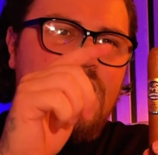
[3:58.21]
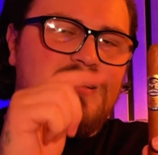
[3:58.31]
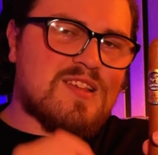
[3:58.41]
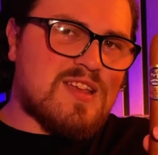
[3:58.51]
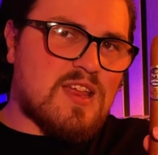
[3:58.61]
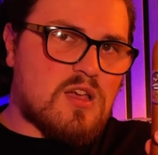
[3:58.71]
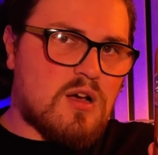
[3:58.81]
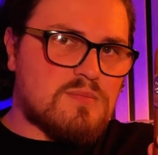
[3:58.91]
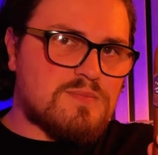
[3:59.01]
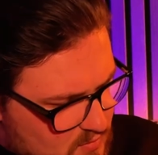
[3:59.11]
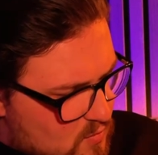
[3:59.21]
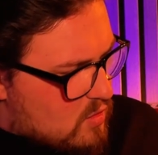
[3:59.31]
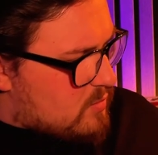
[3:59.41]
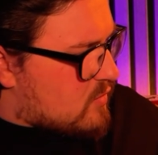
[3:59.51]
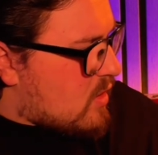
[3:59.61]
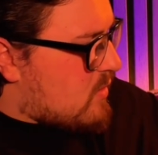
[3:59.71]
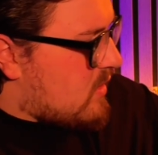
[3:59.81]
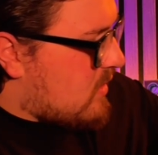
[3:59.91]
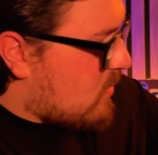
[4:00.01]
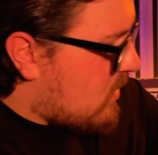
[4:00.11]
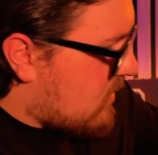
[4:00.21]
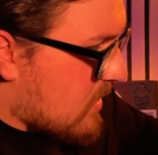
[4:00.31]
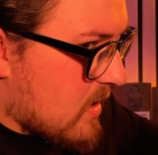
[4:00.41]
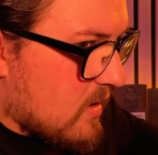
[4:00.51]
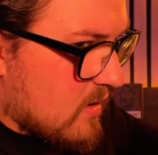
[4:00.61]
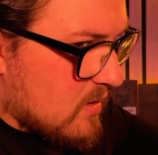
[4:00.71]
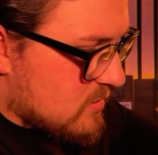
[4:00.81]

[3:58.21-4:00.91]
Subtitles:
So let's get it cut. So I'm just going in with a